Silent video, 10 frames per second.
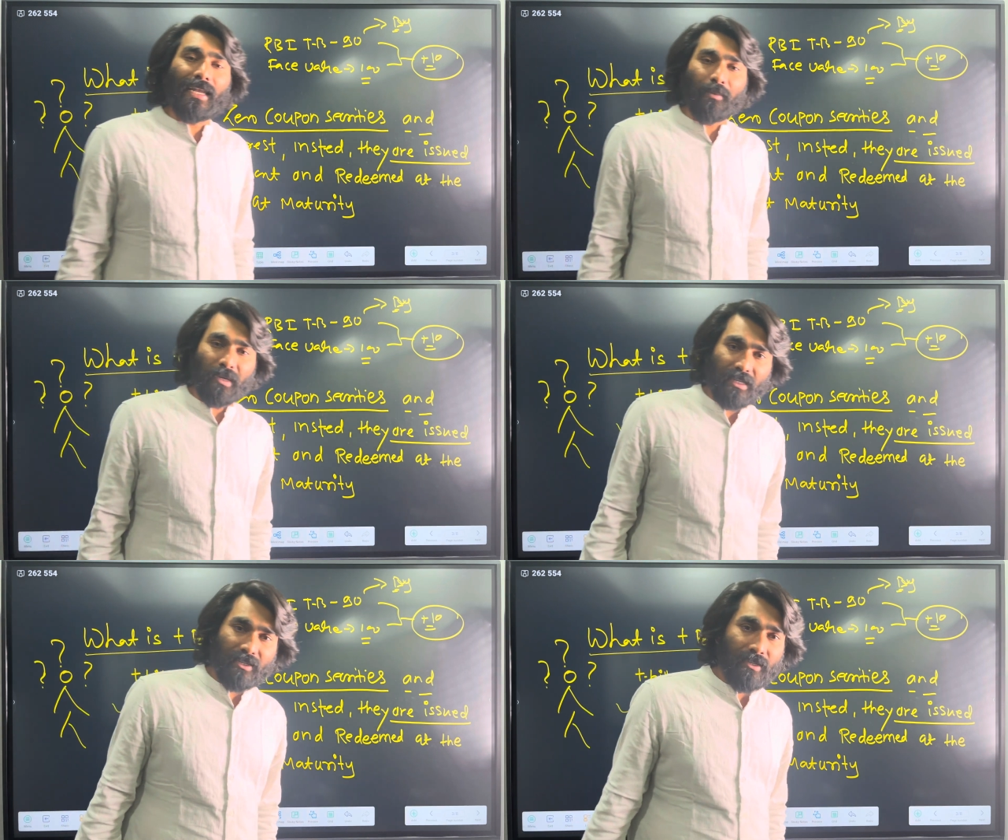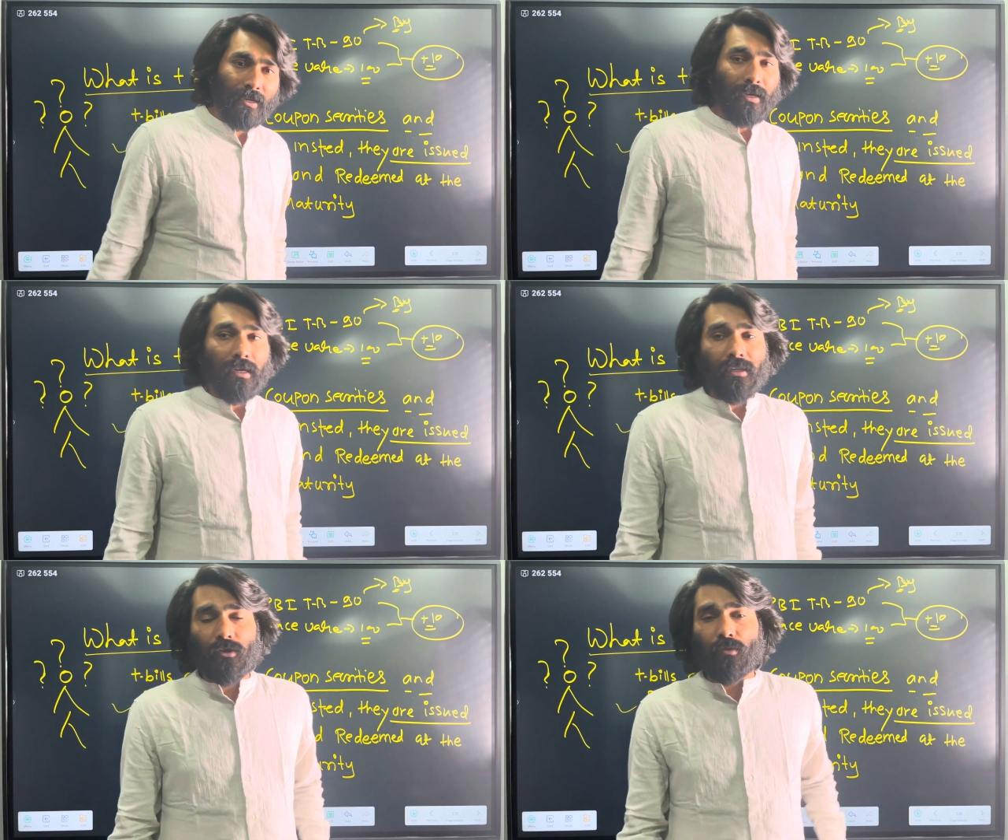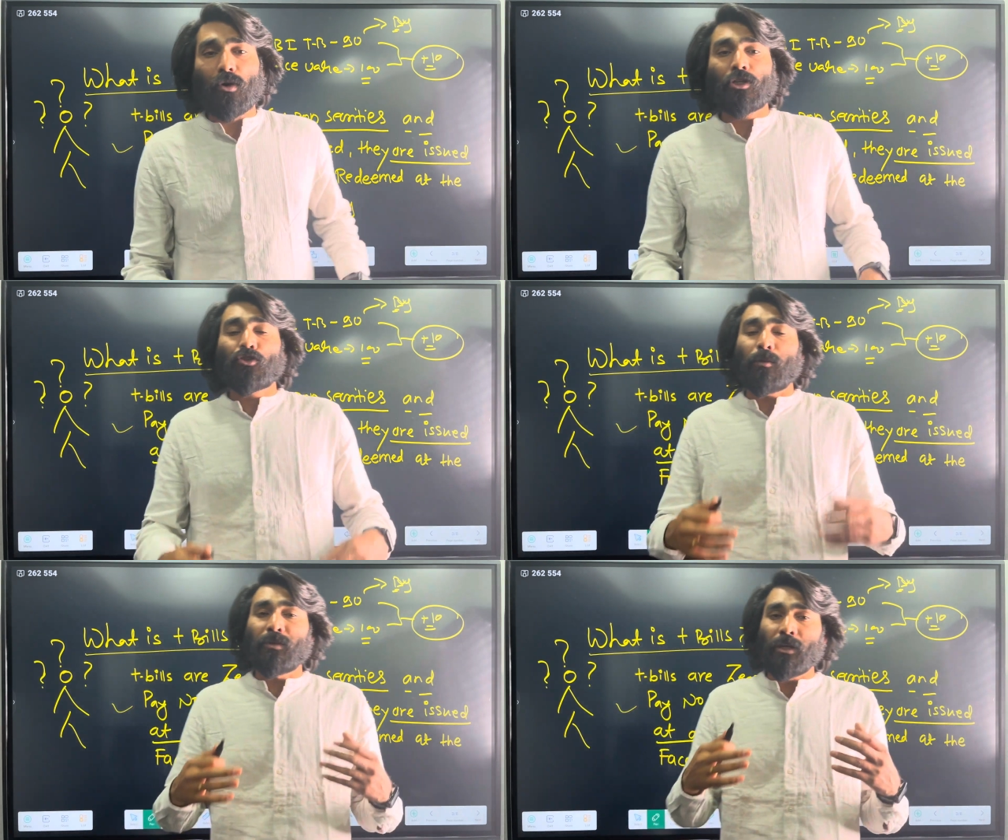T-bills. So
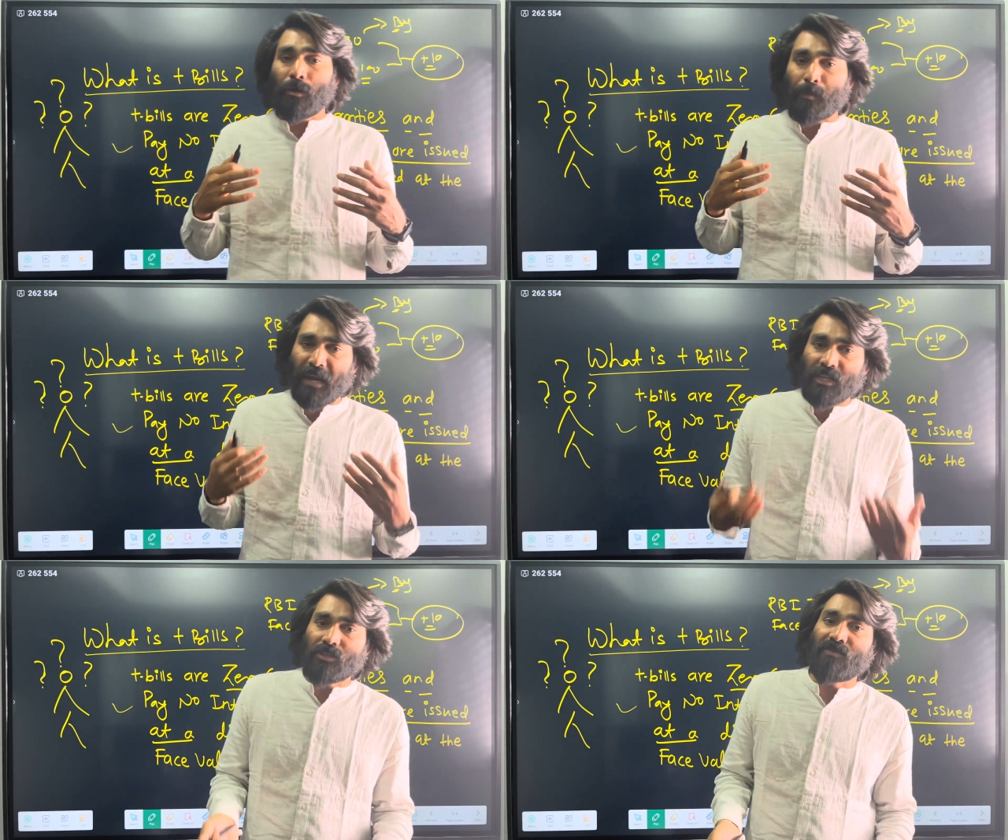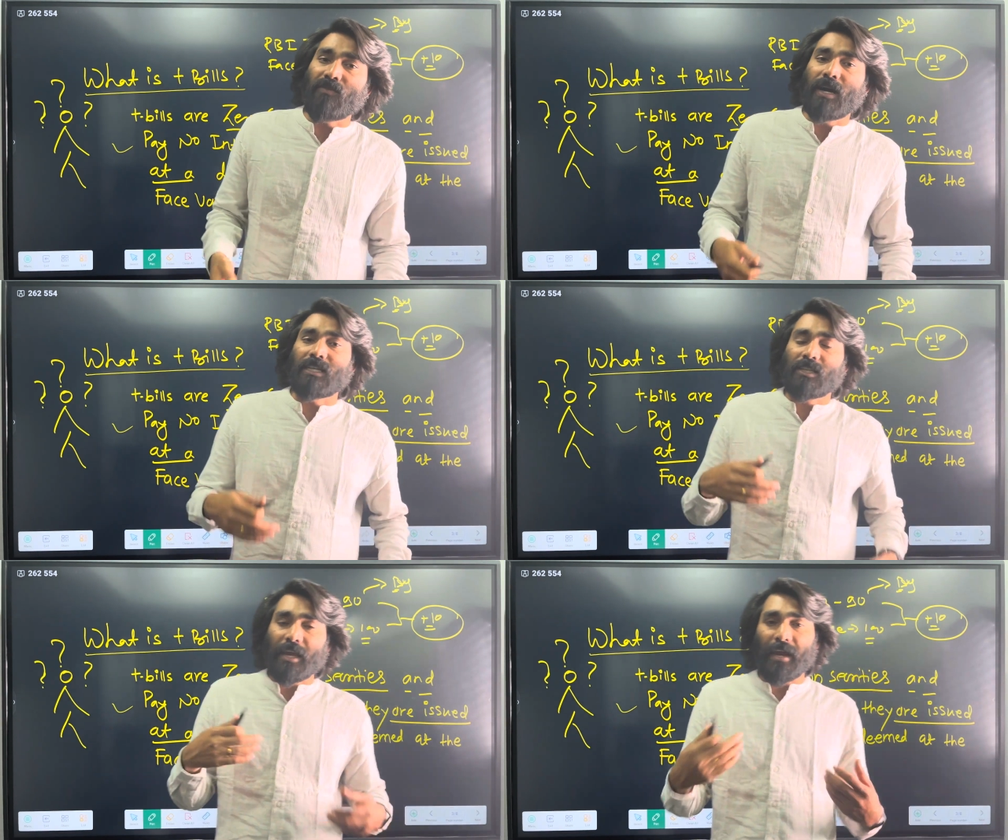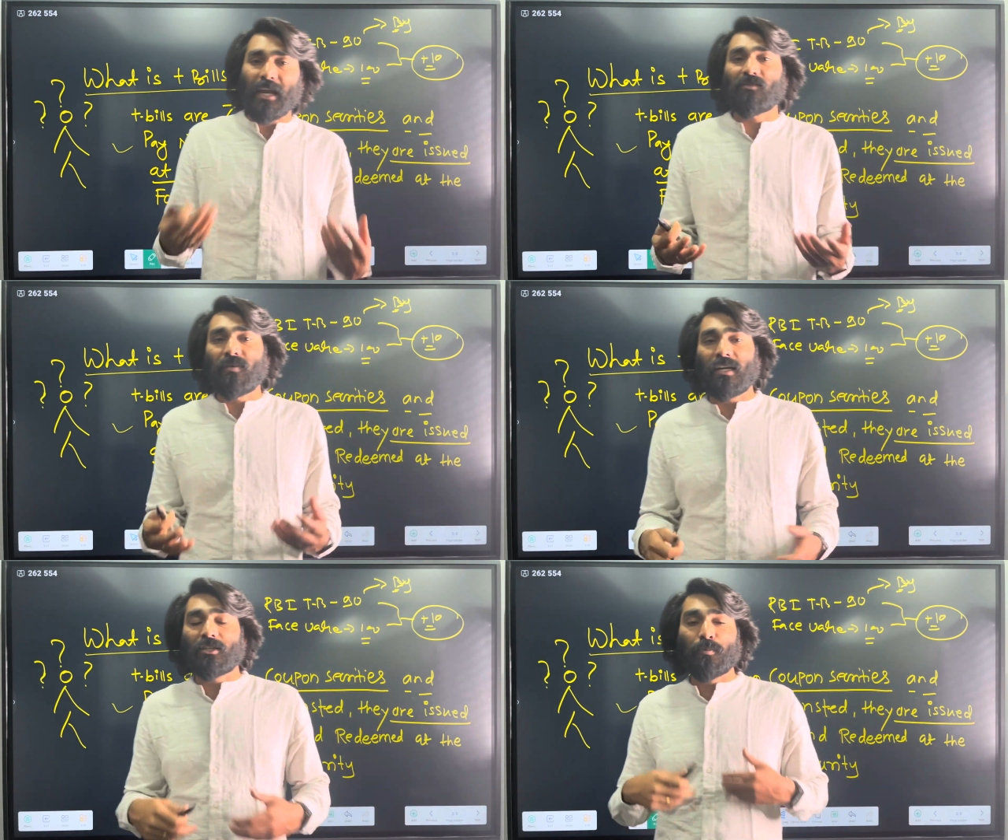most of the, you know, pension funds, hedge
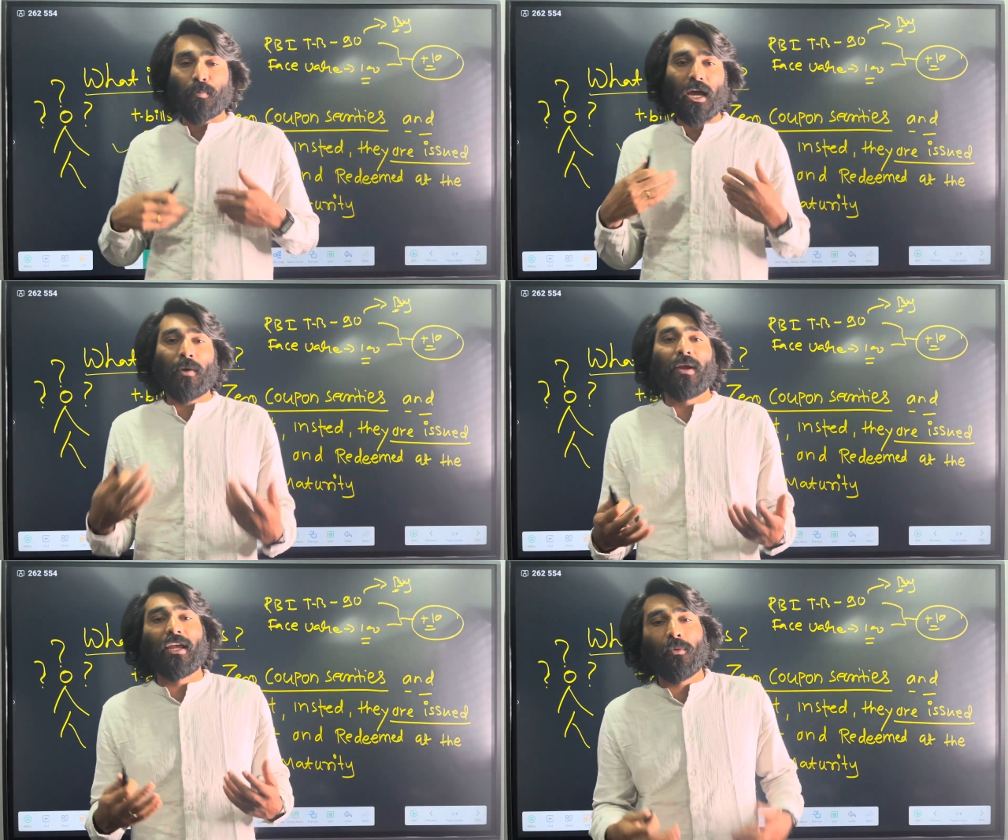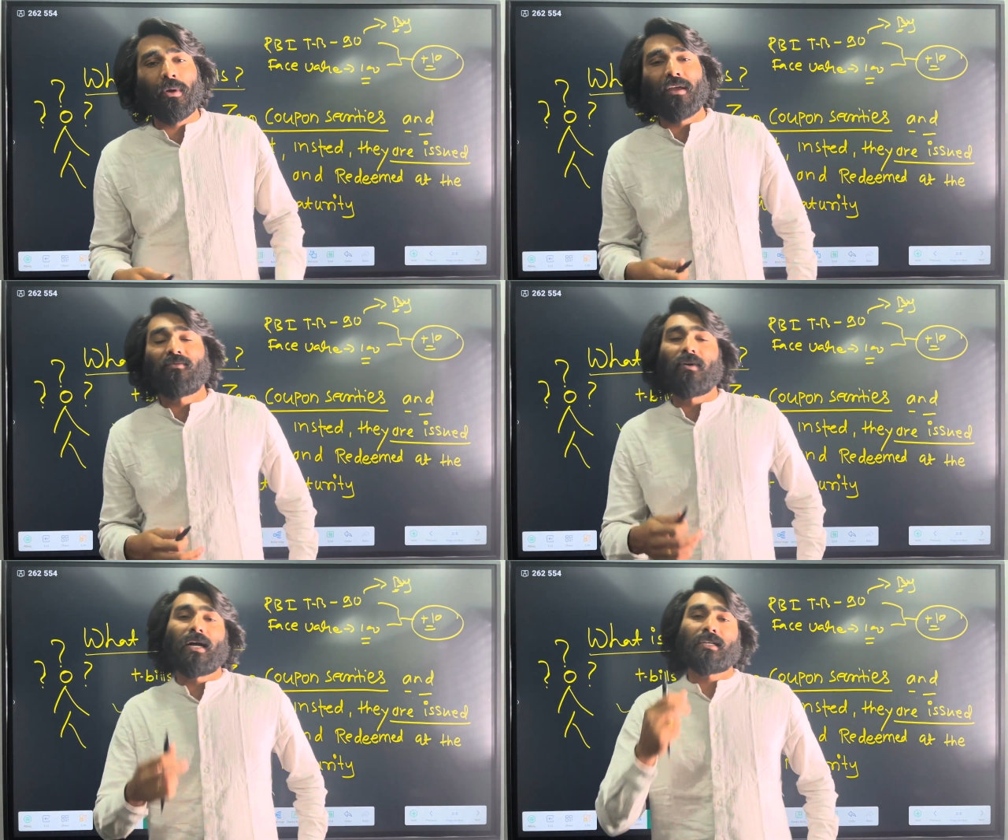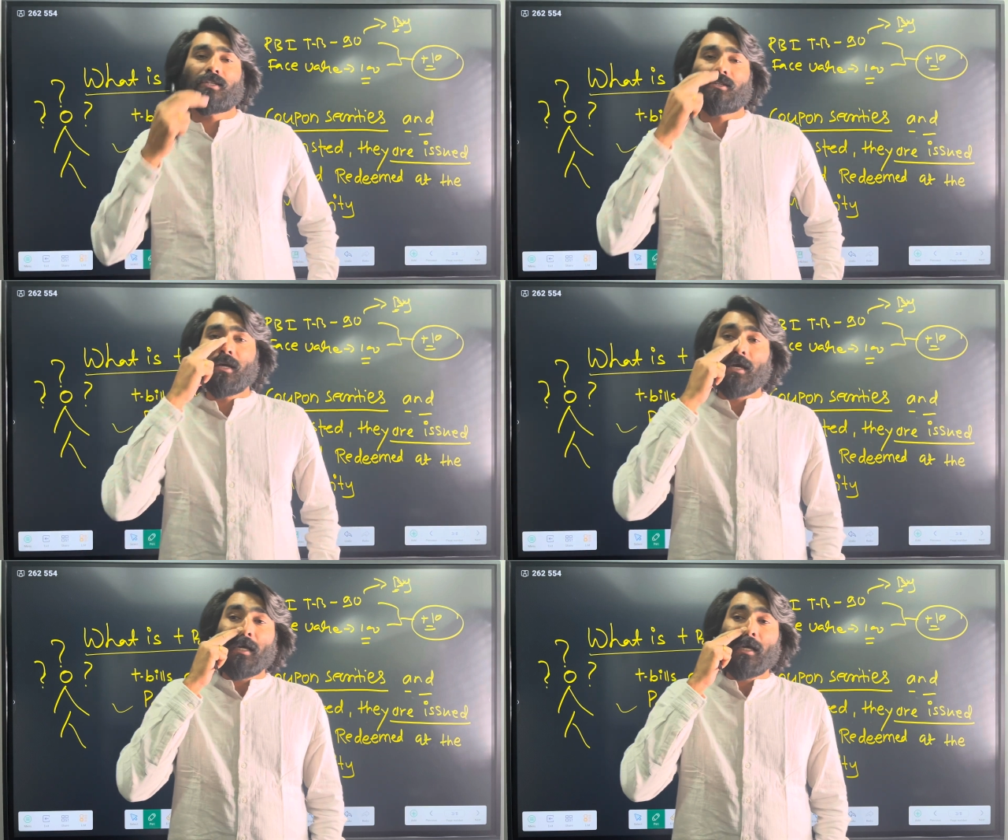funds, private equity funds,